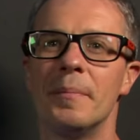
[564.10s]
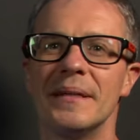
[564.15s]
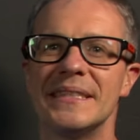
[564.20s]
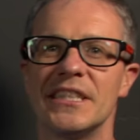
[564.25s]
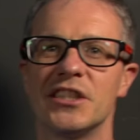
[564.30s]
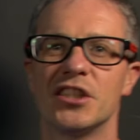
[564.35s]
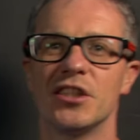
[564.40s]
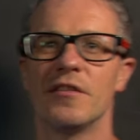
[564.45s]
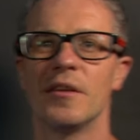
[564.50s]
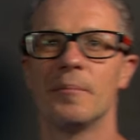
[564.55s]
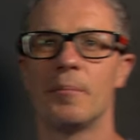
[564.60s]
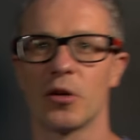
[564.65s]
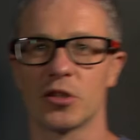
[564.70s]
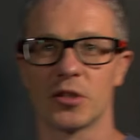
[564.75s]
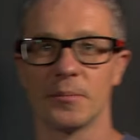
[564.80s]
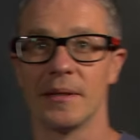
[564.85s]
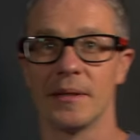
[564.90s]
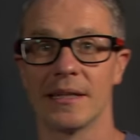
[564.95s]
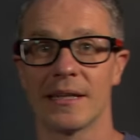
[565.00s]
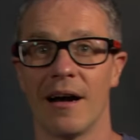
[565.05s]
position at the
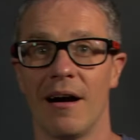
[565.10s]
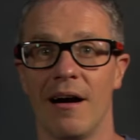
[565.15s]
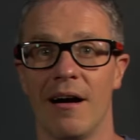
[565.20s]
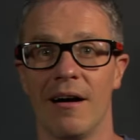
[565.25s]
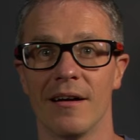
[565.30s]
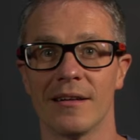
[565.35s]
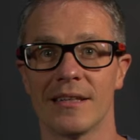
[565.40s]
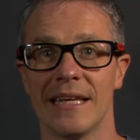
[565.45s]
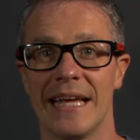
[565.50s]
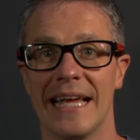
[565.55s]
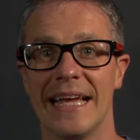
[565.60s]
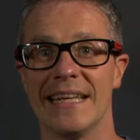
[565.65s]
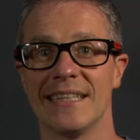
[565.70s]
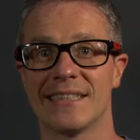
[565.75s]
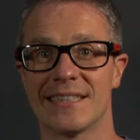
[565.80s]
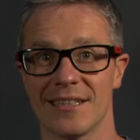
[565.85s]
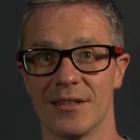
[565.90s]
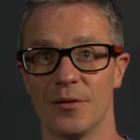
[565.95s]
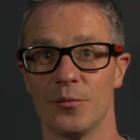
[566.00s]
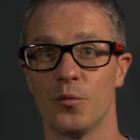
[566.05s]
bottom of the card,
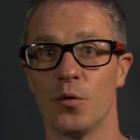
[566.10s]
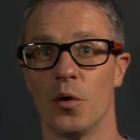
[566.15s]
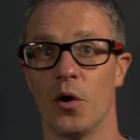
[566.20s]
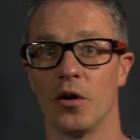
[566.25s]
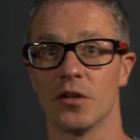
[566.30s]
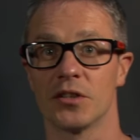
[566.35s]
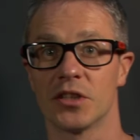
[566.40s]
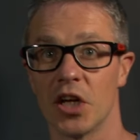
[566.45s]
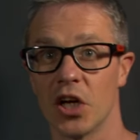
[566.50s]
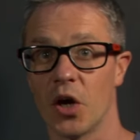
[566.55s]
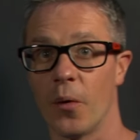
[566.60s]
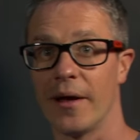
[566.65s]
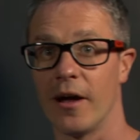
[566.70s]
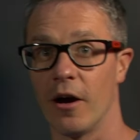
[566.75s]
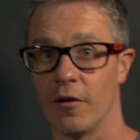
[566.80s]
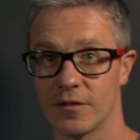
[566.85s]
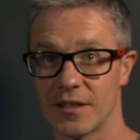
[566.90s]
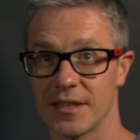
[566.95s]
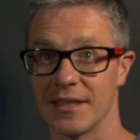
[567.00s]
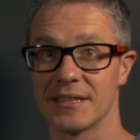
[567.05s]
it was going
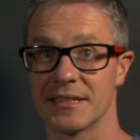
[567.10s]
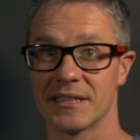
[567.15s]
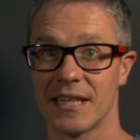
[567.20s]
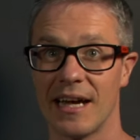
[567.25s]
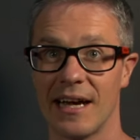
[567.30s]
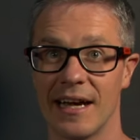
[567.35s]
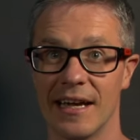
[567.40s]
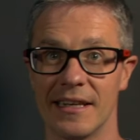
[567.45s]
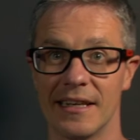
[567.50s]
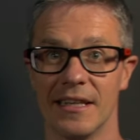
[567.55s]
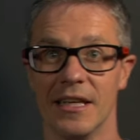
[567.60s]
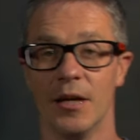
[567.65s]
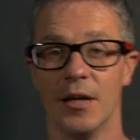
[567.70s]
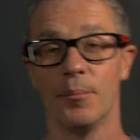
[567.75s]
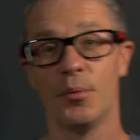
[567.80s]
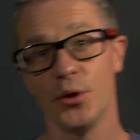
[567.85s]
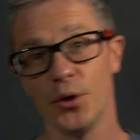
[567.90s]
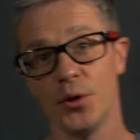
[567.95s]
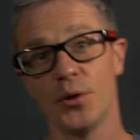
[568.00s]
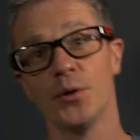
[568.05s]
off to the side.
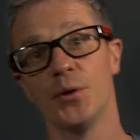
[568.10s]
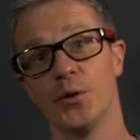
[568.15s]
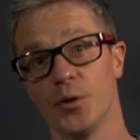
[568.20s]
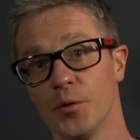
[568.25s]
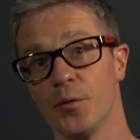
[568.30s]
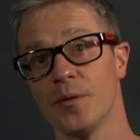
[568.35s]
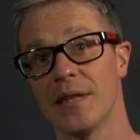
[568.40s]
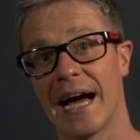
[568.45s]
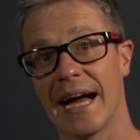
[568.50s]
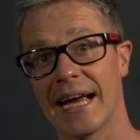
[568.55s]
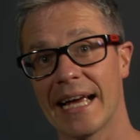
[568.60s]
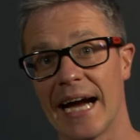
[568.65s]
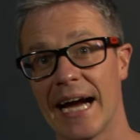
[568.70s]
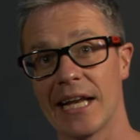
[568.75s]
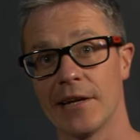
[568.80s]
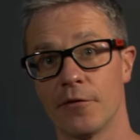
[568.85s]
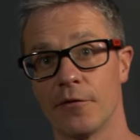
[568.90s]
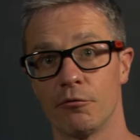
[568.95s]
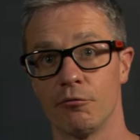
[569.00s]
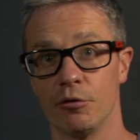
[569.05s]
But you can do that kind
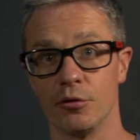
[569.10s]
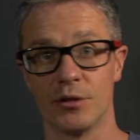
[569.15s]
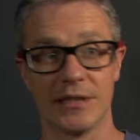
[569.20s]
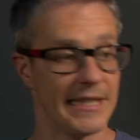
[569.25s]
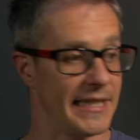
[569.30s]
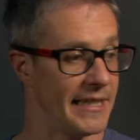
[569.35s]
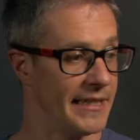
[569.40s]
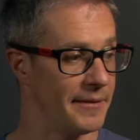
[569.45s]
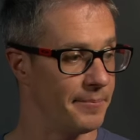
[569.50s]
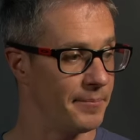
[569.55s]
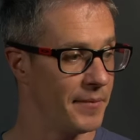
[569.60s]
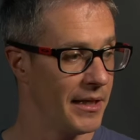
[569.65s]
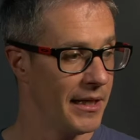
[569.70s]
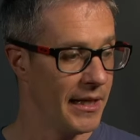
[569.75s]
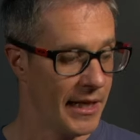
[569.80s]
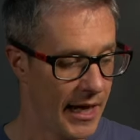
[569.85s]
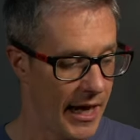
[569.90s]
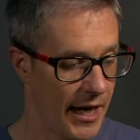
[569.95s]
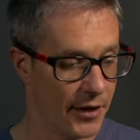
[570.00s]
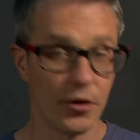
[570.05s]
of a routine.
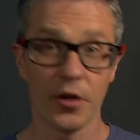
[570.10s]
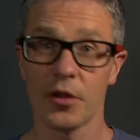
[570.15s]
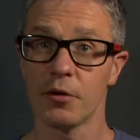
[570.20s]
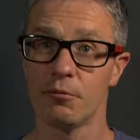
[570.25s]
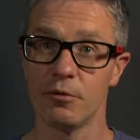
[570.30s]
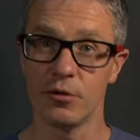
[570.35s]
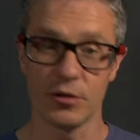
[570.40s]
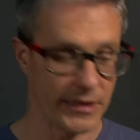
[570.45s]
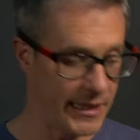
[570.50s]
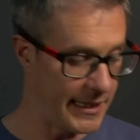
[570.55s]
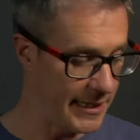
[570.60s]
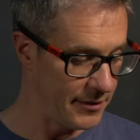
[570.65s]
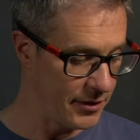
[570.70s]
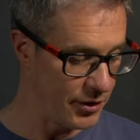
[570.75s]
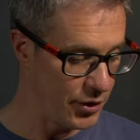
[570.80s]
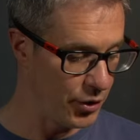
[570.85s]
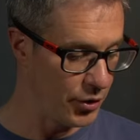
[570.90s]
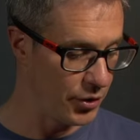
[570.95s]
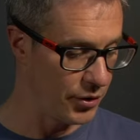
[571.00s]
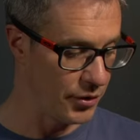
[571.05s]
Another routine that
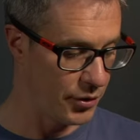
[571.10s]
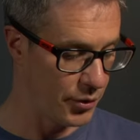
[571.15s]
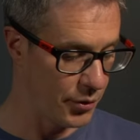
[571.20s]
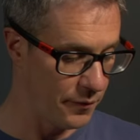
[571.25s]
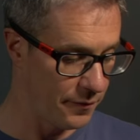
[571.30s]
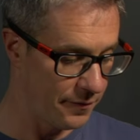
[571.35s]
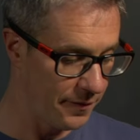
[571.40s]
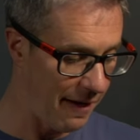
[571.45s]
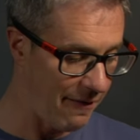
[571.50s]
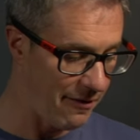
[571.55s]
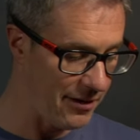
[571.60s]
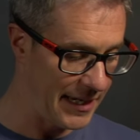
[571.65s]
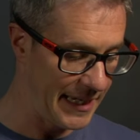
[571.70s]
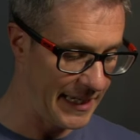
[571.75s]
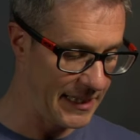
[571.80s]
you can do very